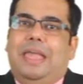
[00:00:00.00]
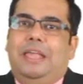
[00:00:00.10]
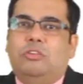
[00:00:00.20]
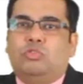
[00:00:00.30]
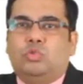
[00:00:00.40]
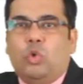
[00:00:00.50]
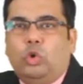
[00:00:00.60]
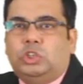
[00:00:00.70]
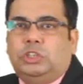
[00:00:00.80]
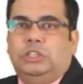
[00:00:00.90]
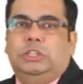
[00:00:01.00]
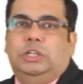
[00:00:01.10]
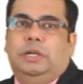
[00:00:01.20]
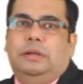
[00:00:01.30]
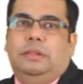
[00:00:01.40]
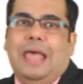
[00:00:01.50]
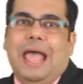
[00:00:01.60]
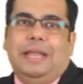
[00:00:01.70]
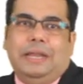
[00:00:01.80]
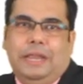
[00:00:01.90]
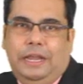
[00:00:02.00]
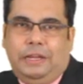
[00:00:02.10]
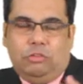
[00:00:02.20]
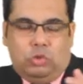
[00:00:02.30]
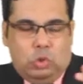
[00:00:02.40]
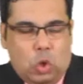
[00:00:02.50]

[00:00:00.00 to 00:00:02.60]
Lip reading: is so stringent that it is